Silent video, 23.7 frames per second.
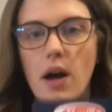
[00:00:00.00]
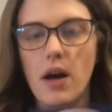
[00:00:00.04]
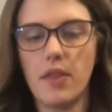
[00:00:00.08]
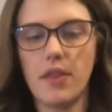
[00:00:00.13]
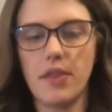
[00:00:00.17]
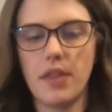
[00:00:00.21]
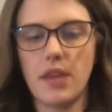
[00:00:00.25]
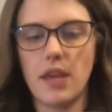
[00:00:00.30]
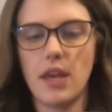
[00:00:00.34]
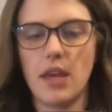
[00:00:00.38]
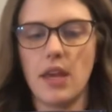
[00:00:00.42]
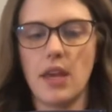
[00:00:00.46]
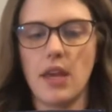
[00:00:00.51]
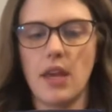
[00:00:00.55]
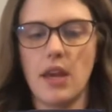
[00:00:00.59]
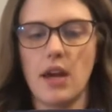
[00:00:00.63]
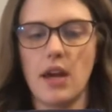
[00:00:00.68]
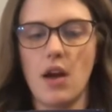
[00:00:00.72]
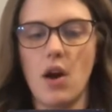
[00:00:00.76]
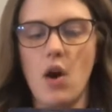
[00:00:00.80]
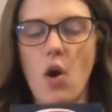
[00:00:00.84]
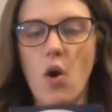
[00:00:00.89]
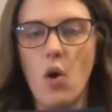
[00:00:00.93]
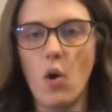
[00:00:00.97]
the
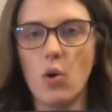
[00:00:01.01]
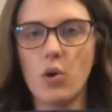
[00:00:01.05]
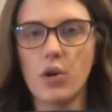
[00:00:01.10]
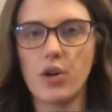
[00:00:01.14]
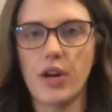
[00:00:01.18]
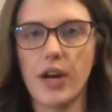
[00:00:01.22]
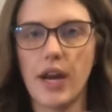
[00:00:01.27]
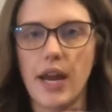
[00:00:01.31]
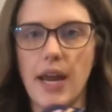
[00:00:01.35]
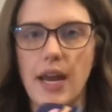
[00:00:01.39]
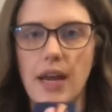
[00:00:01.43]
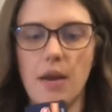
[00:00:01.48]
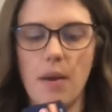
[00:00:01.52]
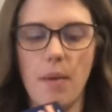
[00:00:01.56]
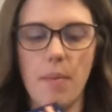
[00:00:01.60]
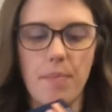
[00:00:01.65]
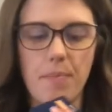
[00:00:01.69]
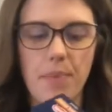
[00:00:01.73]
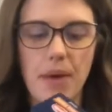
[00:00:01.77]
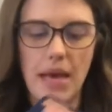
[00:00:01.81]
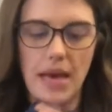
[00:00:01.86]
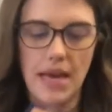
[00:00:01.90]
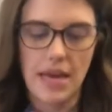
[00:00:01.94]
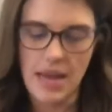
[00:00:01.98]
whole grain
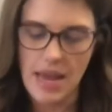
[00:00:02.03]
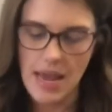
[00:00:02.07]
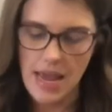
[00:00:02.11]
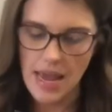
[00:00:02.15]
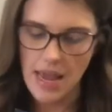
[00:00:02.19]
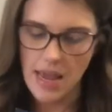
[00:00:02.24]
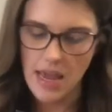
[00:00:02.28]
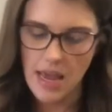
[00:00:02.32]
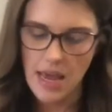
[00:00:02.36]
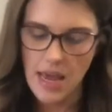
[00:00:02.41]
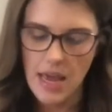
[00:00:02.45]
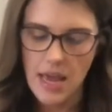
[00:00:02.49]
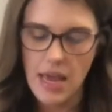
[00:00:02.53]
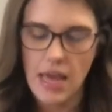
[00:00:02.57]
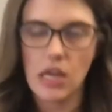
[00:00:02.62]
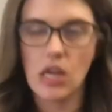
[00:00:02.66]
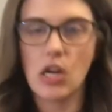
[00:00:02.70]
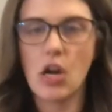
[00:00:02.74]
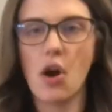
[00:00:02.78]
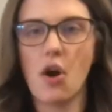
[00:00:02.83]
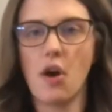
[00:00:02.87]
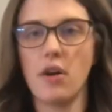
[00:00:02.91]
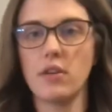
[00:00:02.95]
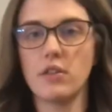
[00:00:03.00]
penne. It
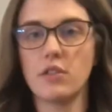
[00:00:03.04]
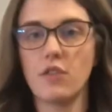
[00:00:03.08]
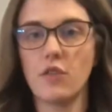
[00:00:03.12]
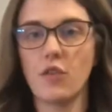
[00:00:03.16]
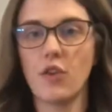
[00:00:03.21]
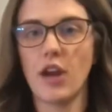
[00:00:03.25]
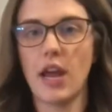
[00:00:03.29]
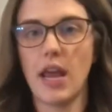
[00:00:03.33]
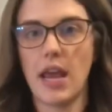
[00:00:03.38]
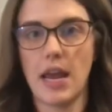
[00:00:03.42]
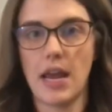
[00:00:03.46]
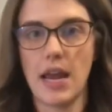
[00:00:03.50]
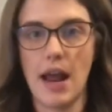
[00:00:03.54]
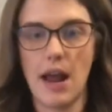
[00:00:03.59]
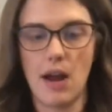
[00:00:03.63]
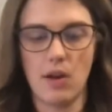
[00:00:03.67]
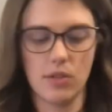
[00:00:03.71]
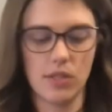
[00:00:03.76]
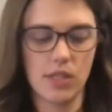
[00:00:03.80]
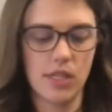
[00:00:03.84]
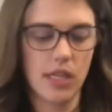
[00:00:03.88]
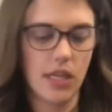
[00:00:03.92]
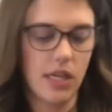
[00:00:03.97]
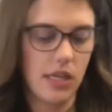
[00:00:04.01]
calls for 8
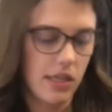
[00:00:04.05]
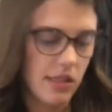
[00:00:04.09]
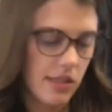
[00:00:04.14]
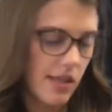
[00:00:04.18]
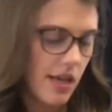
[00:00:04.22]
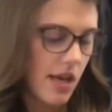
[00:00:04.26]
ounces.